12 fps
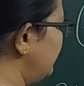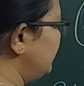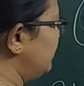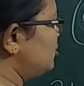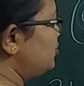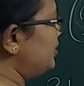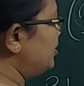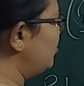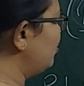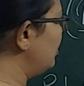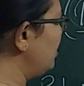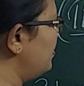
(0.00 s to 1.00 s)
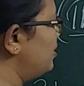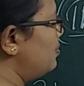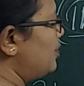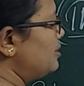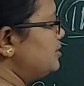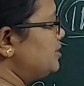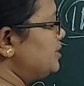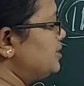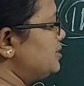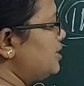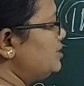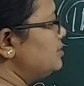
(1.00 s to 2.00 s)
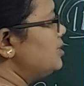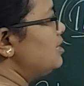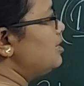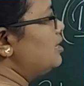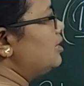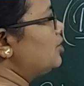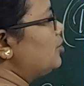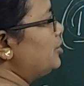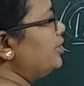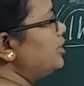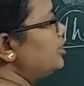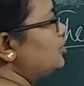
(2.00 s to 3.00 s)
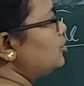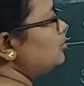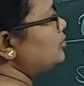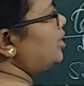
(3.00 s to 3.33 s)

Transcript: in this way, rule number 1 says us, according to